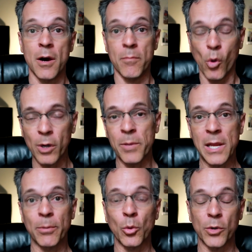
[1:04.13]
More
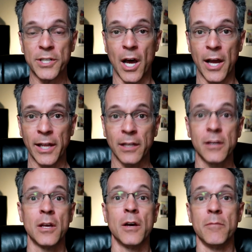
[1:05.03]
people were dying,
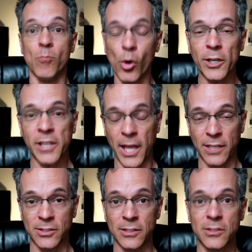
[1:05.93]
more
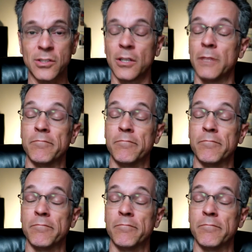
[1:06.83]
cases.